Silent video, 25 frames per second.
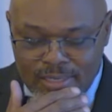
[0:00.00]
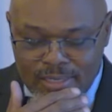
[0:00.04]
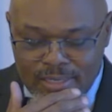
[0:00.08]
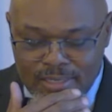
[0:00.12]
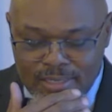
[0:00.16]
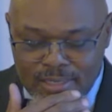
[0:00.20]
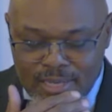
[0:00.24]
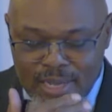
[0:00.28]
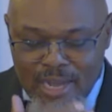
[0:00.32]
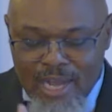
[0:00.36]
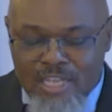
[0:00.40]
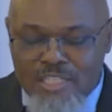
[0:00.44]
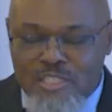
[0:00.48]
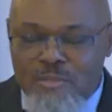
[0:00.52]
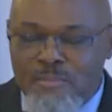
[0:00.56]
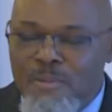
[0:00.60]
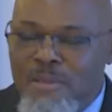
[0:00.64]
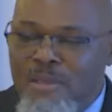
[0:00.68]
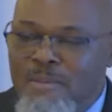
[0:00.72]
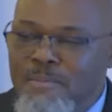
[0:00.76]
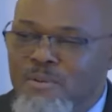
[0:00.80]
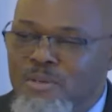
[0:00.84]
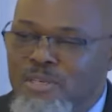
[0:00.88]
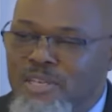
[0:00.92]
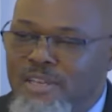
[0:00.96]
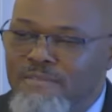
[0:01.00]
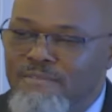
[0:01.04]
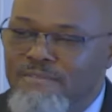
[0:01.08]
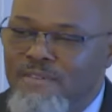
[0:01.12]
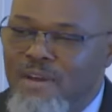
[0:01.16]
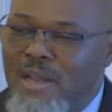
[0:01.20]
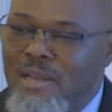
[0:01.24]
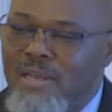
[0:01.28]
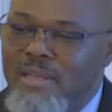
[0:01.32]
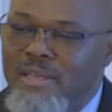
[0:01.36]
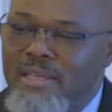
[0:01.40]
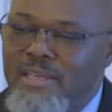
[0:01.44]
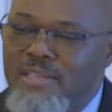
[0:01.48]
God's people didn't
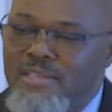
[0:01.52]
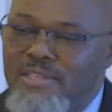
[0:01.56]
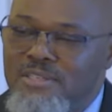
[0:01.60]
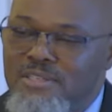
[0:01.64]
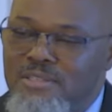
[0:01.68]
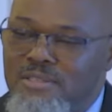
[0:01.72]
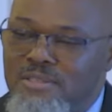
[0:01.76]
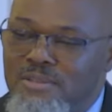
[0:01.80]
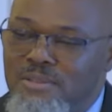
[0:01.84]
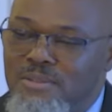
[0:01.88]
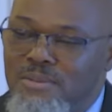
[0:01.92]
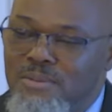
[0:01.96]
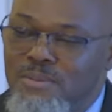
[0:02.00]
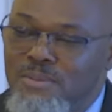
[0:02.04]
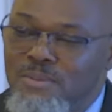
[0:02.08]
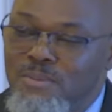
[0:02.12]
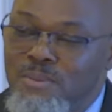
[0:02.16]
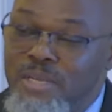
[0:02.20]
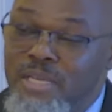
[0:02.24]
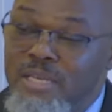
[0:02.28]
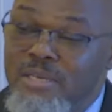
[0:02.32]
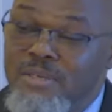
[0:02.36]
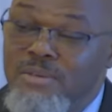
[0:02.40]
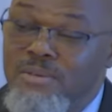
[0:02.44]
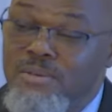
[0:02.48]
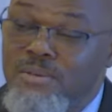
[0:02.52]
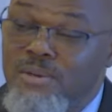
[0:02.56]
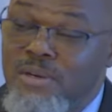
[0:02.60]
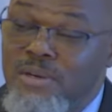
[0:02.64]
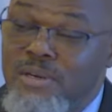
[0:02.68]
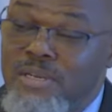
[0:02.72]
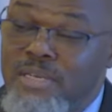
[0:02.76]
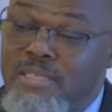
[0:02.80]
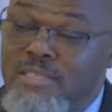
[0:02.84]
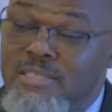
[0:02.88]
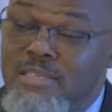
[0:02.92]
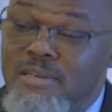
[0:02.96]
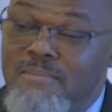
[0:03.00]
follow his will or
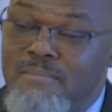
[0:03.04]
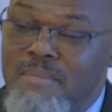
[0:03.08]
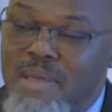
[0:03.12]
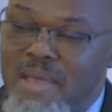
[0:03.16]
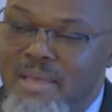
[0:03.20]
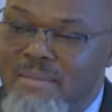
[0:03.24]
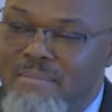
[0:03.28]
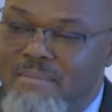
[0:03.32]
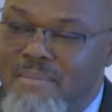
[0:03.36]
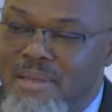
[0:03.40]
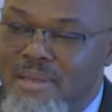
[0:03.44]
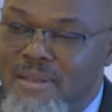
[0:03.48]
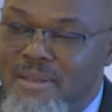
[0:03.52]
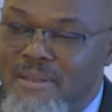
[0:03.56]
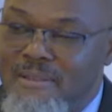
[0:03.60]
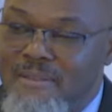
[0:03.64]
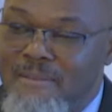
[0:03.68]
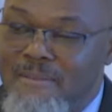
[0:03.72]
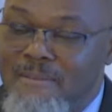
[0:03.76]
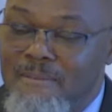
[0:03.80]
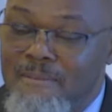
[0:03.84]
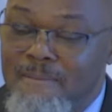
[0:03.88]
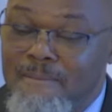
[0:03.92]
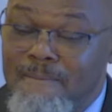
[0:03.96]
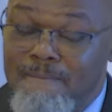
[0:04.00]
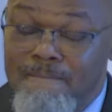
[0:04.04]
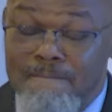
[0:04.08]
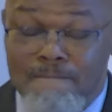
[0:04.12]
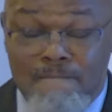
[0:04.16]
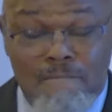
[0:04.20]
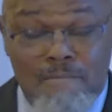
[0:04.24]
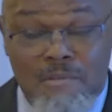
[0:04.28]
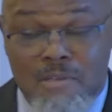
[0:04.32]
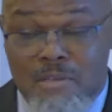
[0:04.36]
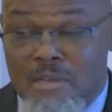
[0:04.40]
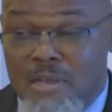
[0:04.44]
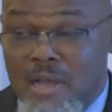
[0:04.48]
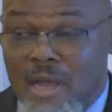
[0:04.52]
his commandment,
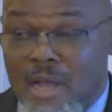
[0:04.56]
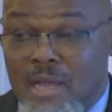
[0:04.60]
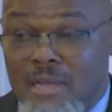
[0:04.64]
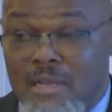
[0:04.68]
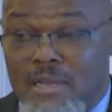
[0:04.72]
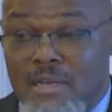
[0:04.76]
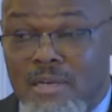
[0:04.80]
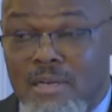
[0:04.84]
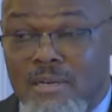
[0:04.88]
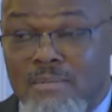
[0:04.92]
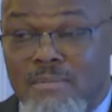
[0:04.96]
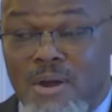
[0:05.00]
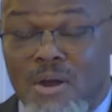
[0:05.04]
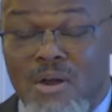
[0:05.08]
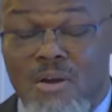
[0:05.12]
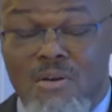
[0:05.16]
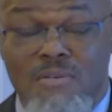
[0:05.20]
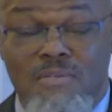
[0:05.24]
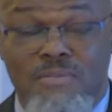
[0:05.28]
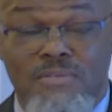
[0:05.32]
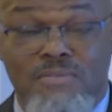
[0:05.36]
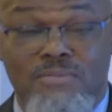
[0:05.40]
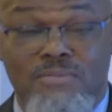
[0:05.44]
God cut them off.